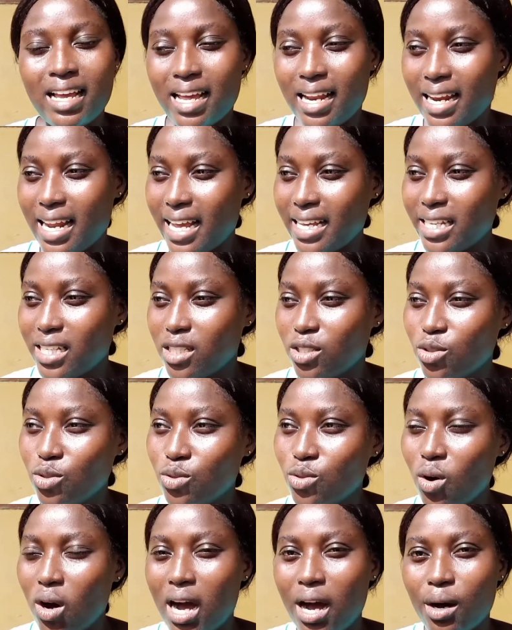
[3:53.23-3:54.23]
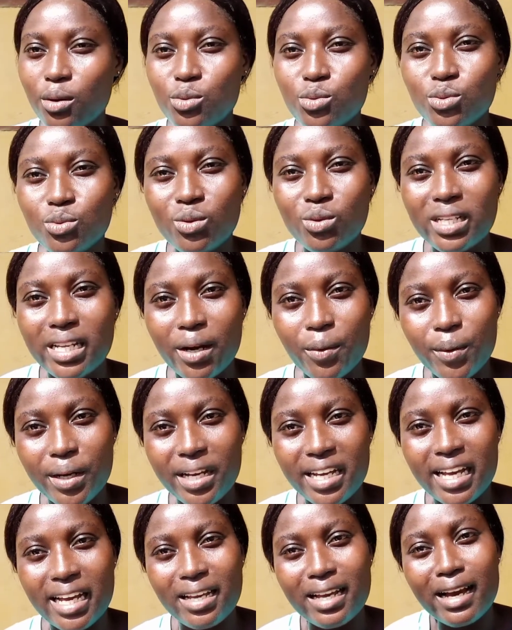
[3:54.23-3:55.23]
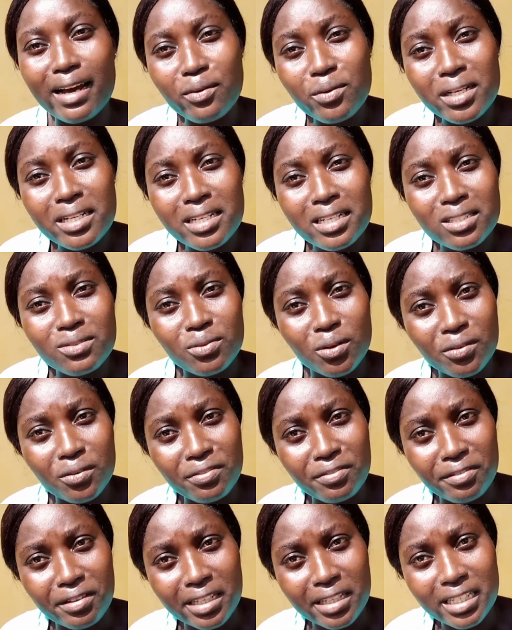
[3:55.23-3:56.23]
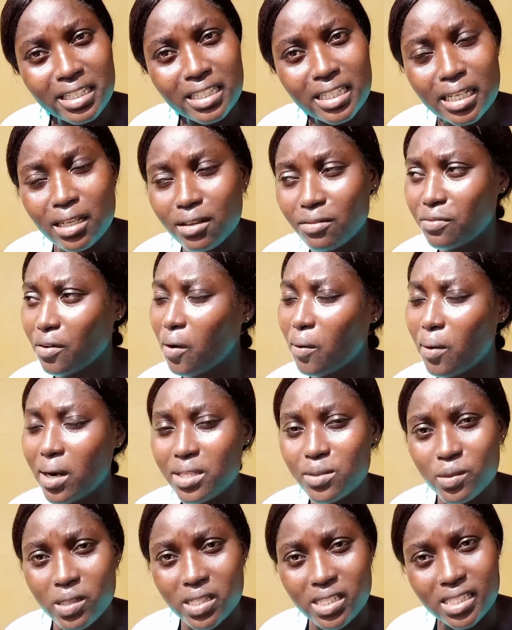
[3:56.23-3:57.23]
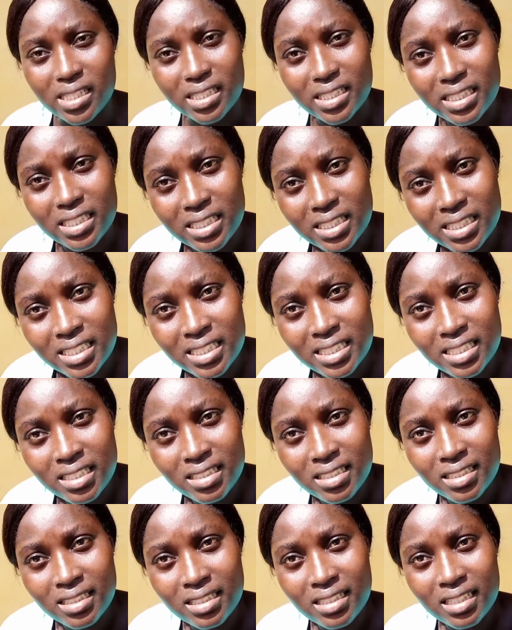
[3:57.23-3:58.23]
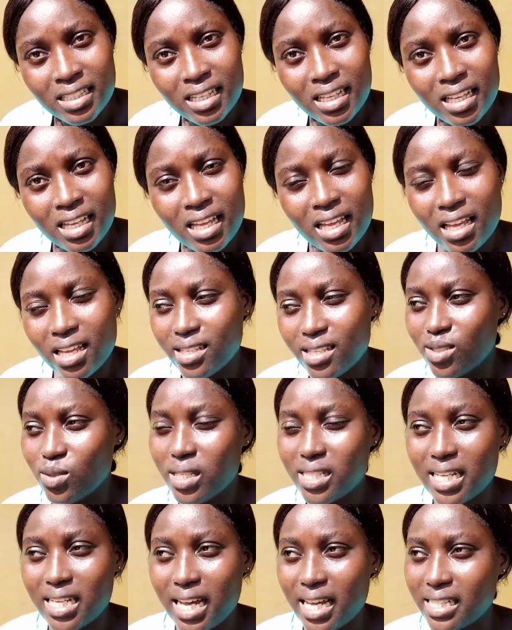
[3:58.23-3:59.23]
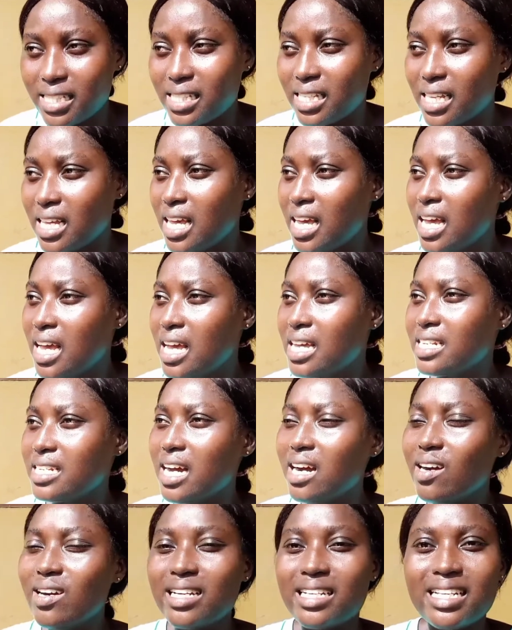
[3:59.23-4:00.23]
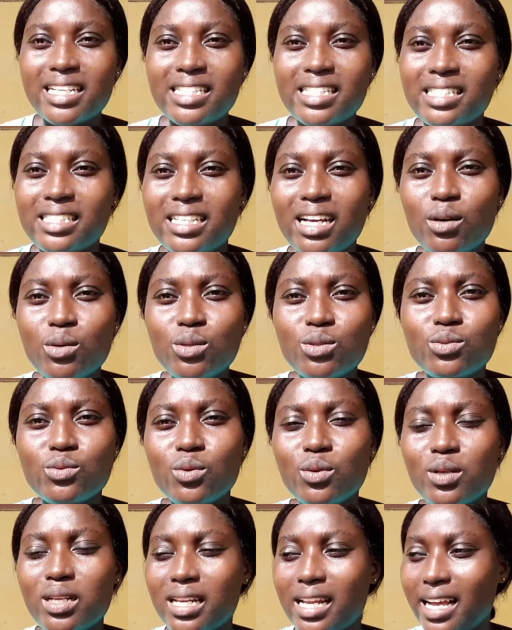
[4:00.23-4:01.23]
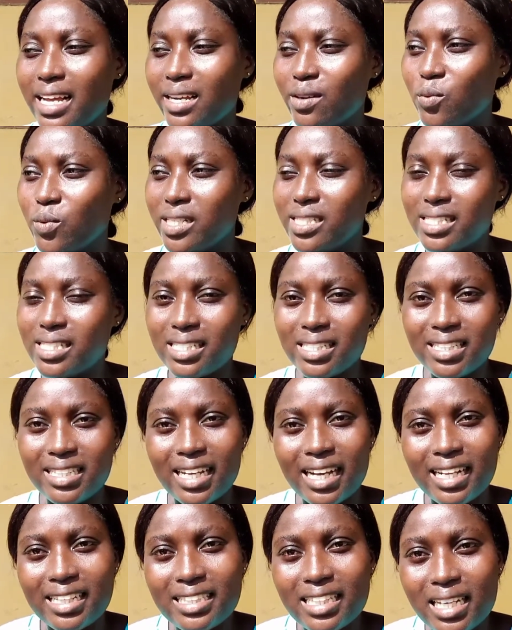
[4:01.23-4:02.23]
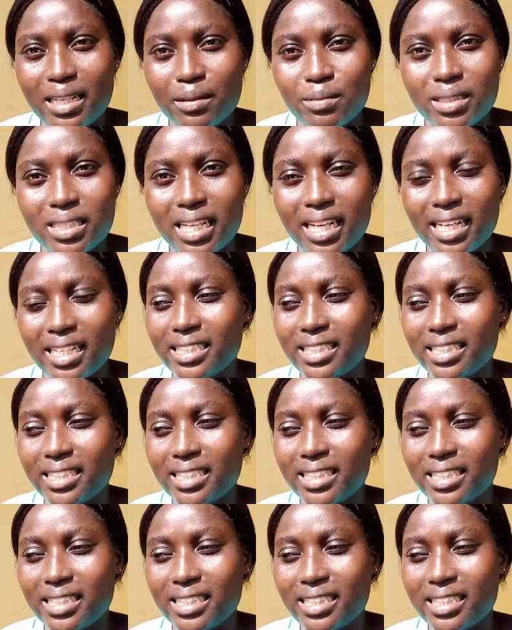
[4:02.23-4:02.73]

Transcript: Like you know how to do the wig, then you are doing it for free. For what reason? Sweetheart, nowadays girls don't like wasting their time like